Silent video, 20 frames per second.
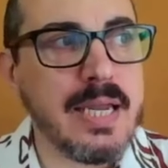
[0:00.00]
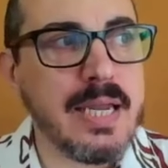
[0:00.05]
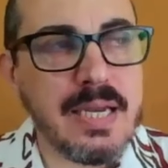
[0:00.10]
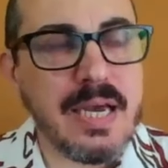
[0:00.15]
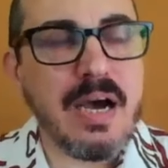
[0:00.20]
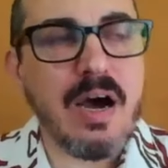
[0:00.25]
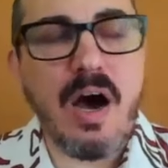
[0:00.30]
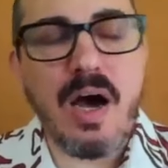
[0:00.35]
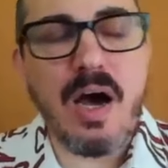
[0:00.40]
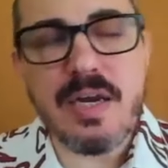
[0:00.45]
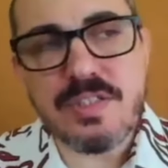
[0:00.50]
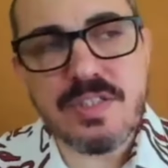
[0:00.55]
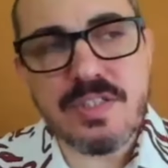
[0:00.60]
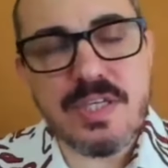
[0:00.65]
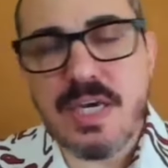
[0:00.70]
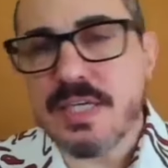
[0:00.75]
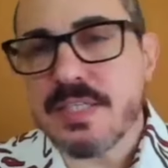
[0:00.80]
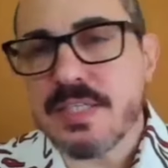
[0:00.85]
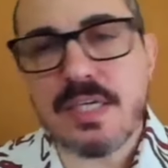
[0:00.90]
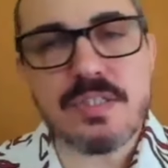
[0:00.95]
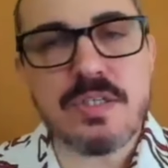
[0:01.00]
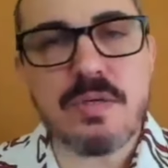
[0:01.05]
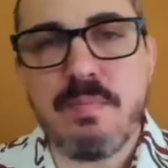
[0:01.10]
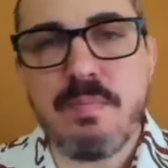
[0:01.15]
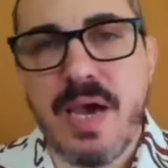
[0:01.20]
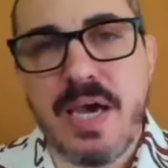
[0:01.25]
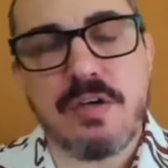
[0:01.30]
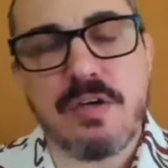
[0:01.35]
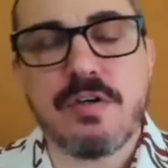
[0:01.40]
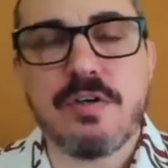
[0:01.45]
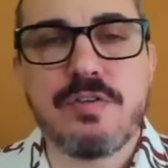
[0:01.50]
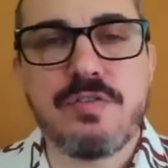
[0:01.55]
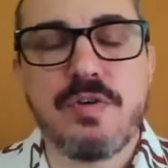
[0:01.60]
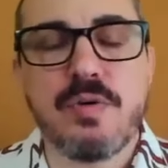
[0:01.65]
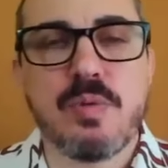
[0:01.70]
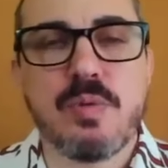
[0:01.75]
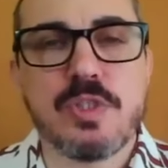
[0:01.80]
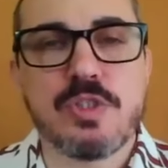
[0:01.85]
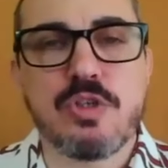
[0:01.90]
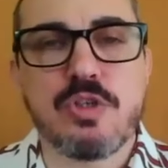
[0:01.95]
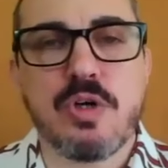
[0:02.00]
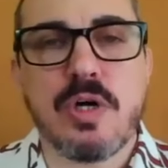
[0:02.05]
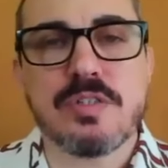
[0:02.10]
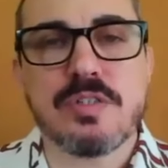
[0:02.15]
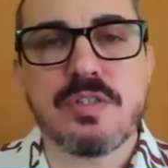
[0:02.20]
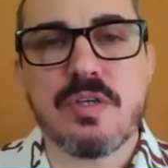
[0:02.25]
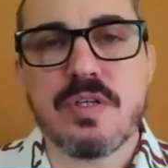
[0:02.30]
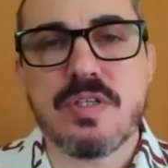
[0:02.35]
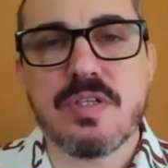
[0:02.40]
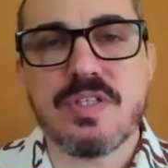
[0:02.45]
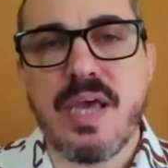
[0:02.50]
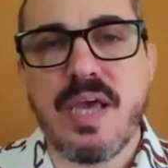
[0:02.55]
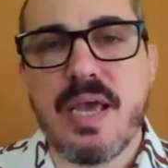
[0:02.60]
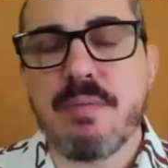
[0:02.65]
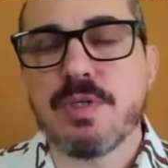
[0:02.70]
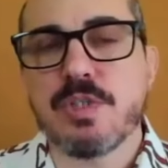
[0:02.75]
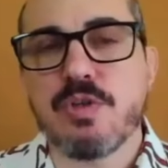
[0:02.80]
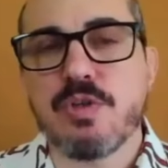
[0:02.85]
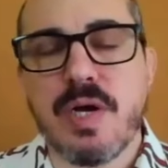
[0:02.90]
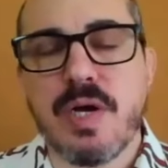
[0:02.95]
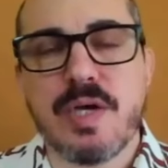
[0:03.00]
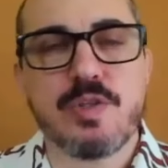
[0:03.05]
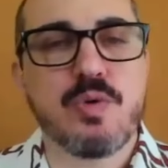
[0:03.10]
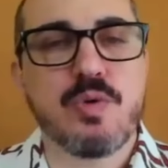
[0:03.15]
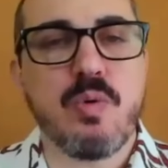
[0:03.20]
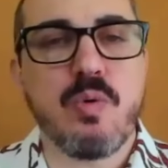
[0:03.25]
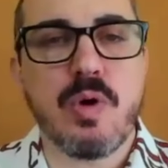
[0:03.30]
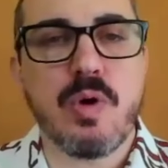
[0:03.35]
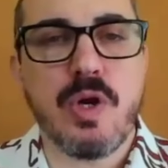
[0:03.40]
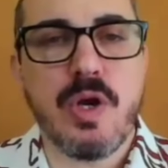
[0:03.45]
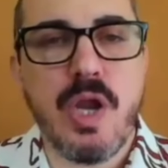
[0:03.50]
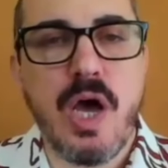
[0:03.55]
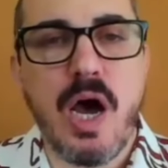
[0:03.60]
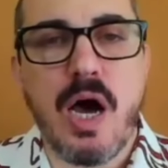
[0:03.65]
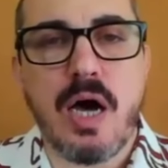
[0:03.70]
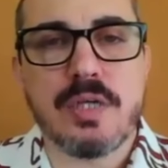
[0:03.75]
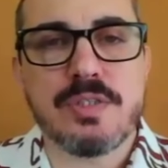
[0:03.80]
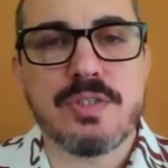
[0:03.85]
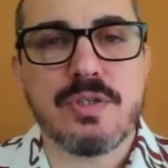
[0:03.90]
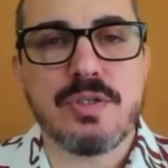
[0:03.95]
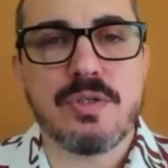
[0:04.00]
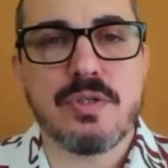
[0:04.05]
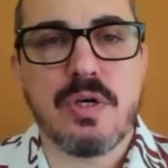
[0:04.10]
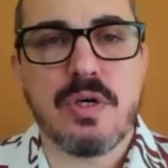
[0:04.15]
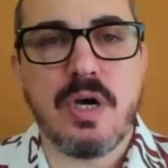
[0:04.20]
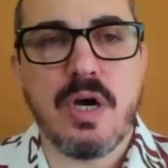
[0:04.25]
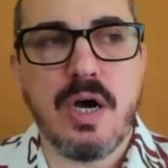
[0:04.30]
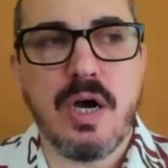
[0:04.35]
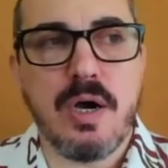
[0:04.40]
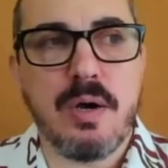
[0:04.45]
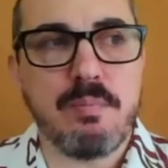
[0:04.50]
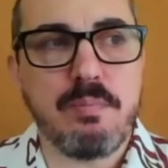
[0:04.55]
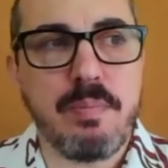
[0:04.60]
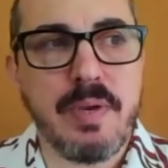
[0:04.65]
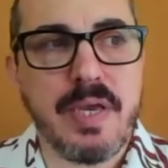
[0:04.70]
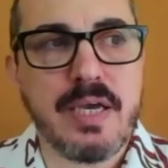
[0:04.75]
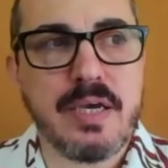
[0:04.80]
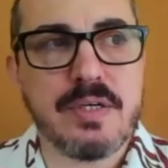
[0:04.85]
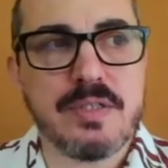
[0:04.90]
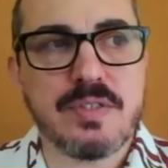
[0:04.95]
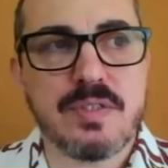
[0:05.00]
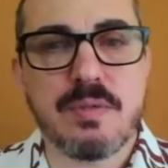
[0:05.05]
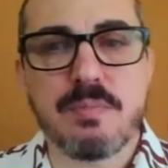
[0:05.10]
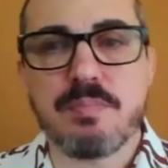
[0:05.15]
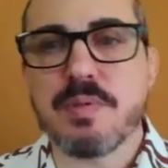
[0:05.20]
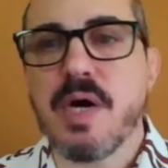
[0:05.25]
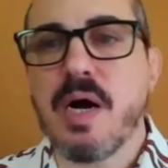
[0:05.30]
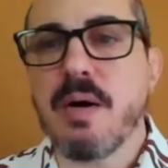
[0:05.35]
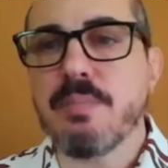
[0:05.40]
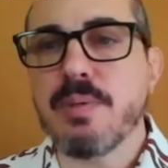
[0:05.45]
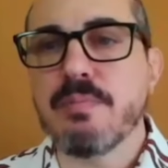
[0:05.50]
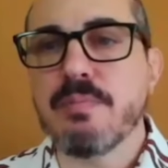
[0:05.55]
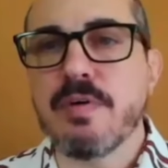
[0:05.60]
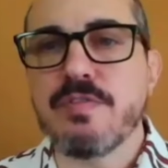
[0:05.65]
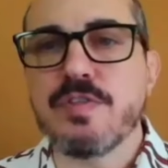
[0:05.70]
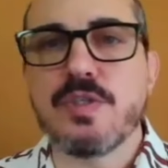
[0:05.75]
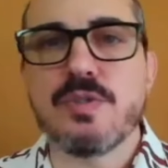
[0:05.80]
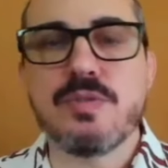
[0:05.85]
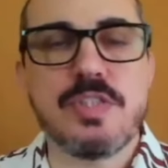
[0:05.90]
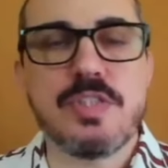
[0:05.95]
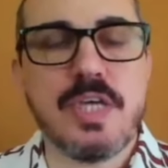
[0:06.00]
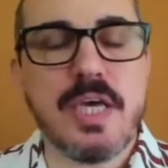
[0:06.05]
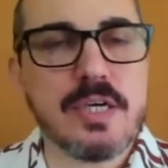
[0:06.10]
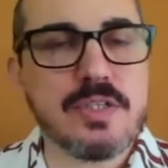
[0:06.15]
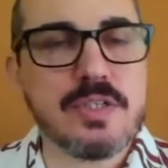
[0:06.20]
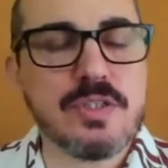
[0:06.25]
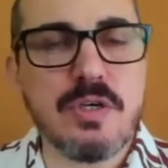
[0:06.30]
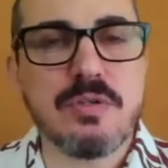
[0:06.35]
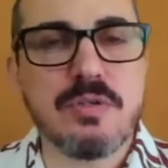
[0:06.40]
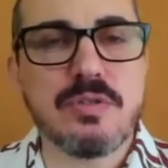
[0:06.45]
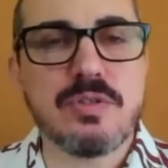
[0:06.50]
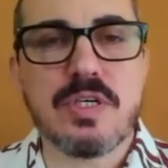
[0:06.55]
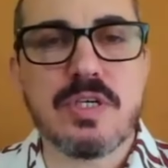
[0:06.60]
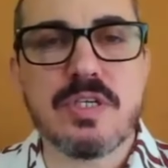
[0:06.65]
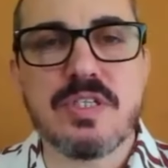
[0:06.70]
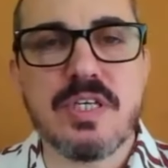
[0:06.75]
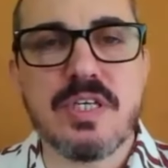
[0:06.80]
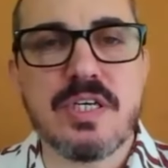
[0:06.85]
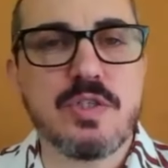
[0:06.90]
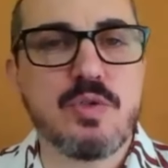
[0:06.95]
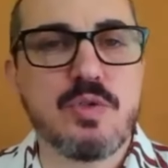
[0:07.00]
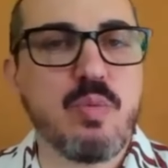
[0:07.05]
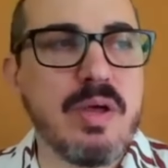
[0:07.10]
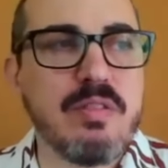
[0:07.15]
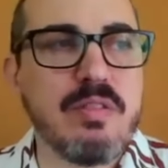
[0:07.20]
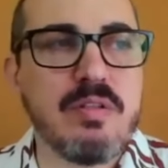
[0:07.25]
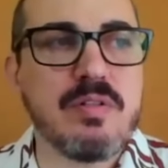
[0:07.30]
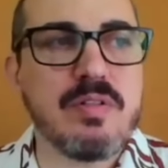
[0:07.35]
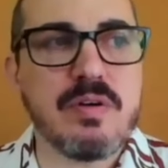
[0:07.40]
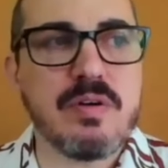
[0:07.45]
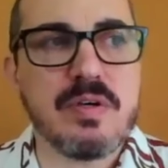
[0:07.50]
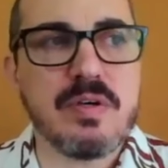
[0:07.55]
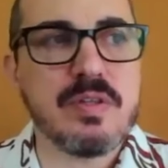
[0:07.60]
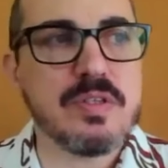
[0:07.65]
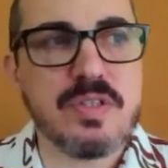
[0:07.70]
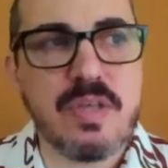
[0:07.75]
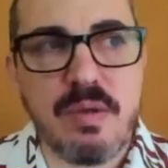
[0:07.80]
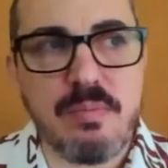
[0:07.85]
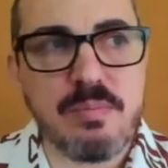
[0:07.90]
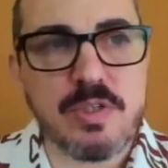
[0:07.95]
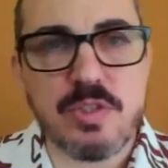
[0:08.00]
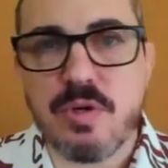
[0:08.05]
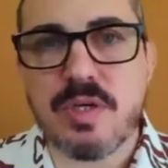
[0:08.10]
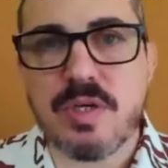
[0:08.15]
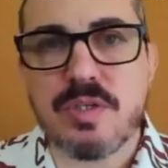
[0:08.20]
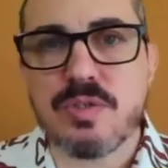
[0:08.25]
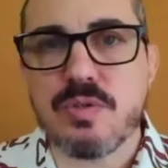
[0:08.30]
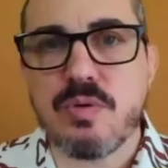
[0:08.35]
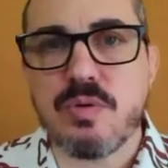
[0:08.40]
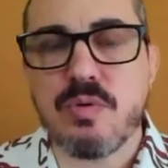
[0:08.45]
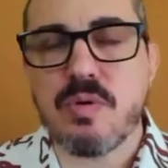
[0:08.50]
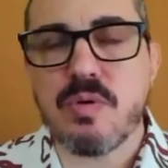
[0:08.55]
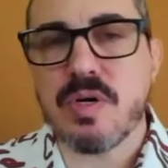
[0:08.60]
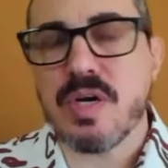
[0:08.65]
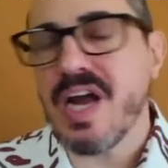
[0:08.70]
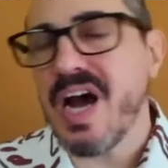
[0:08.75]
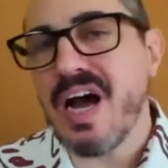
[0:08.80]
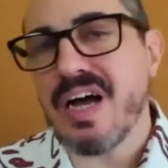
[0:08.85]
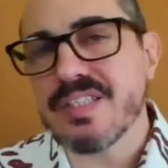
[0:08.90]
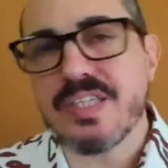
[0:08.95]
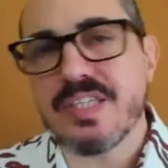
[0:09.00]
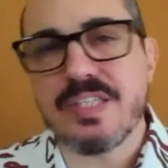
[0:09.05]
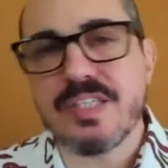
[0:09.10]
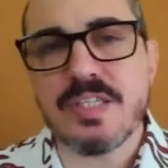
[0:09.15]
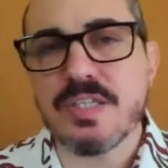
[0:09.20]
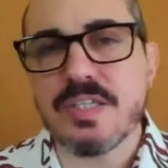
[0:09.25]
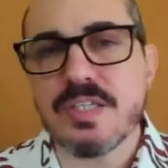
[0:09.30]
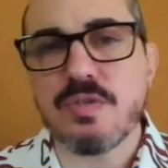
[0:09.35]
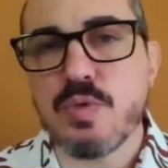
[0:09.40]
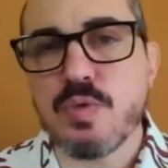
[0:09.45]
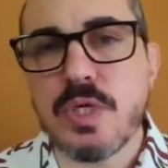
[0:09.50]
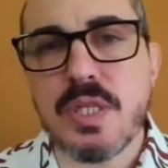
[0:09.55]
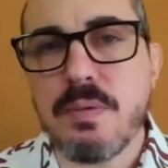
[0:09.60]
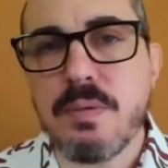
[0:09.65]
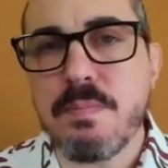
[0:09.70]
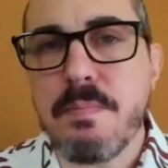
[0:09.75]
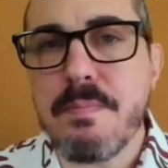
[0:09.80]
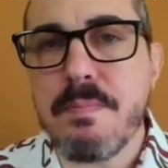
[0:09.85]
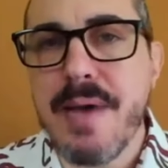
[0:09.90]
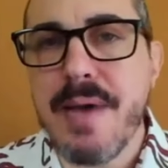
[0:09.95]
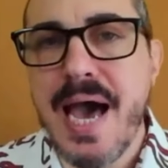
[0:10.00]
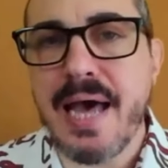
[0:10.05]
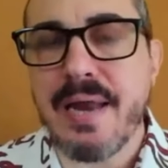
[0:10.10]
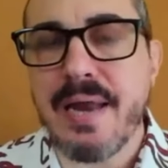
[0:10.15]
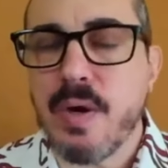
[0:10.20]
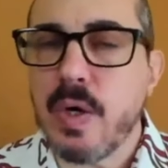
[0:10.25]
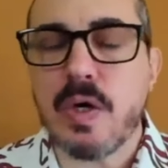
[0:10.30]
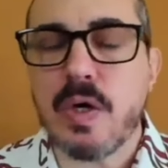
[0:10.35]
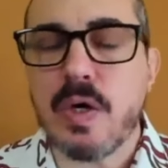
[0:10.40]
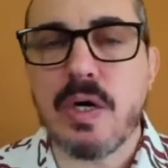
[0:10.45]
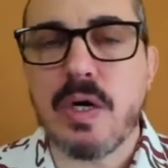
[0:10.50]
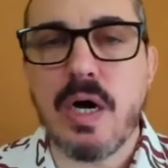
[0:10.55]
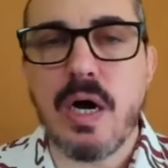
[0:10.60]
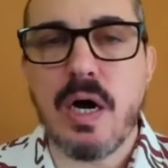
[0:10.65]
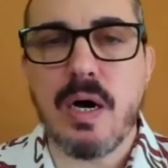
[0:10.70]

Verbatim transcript: And honestly, it doesn't matter if you withdraw to the same address or not, um, because the problem of UTXOs exists whether they're in the same address or not. It doesn't really matter.